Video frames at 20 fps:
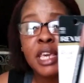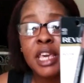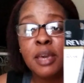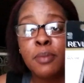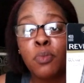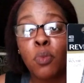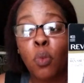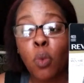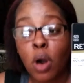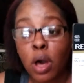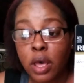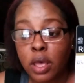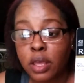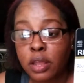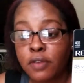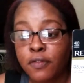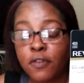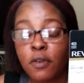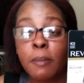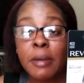to keep
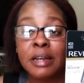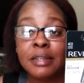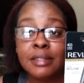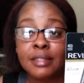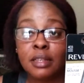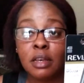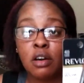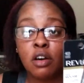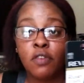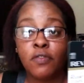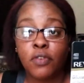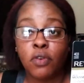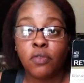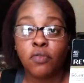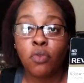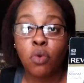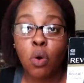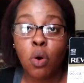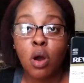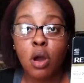one for myself,
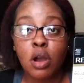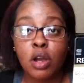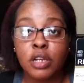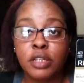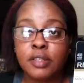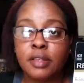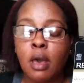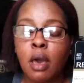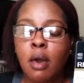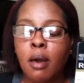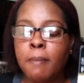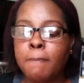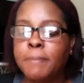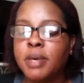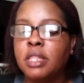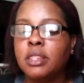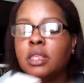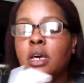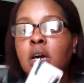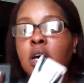of course.
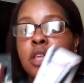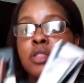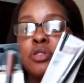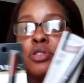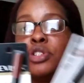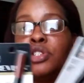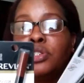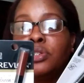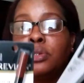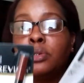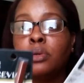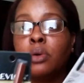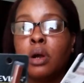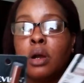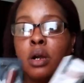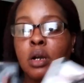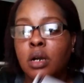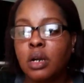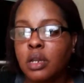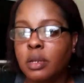But the other two
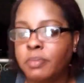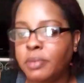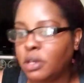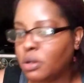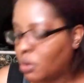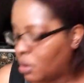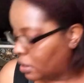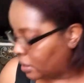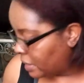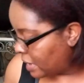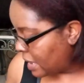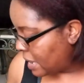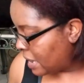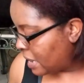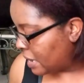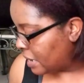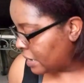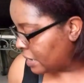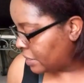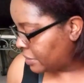are going to be
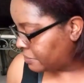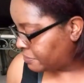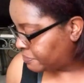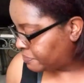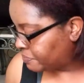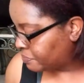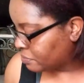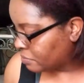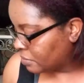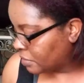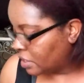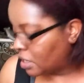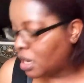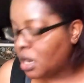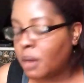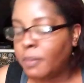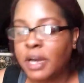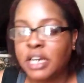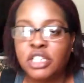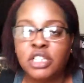online.
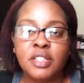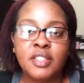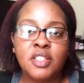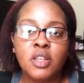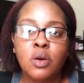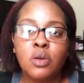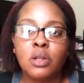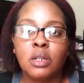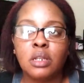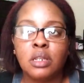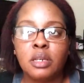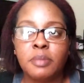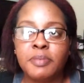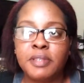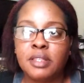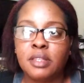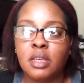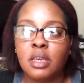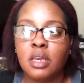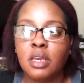Um, I just sold a
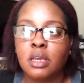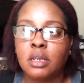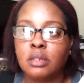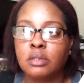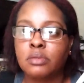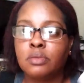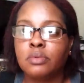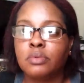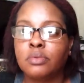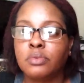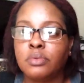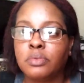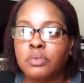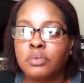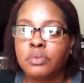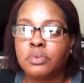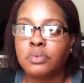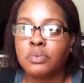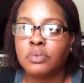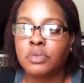lipstick
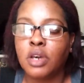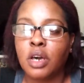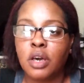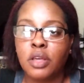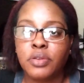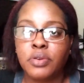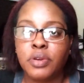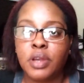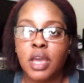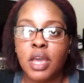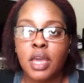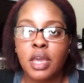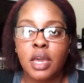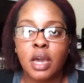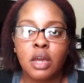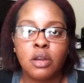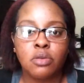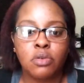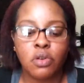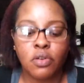the other day.
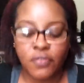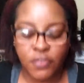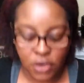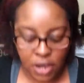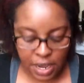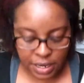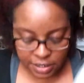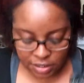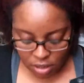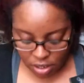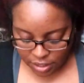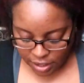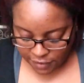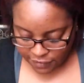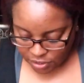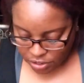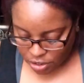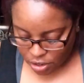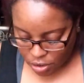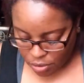I don't know if you guys saw that
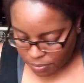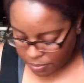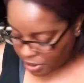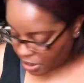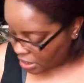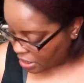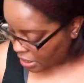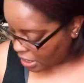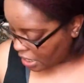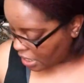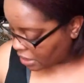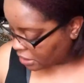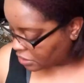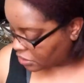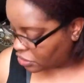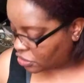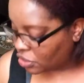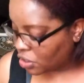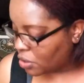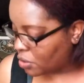video, but yeah.
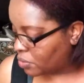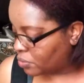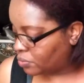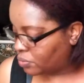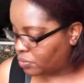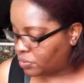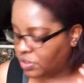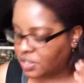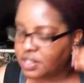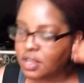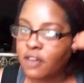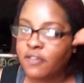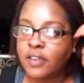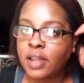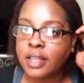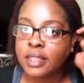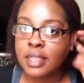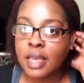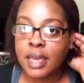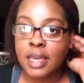So stuff
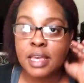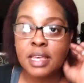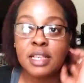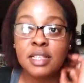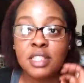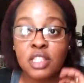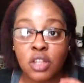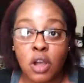like that is